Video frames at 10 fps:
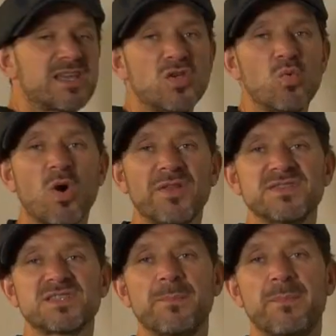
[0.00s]
you want
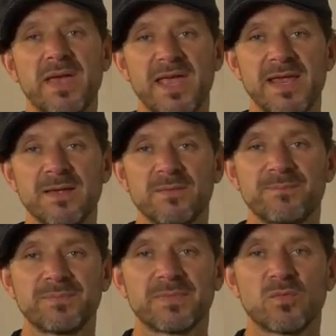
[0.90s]
to be
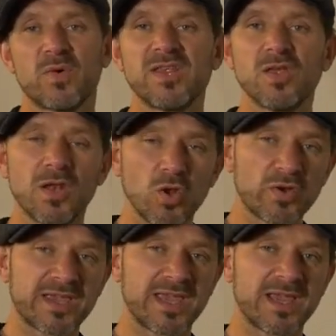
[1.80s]
when you're
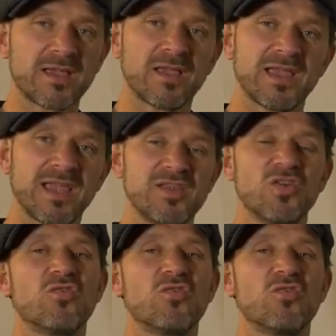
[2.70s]
looking in your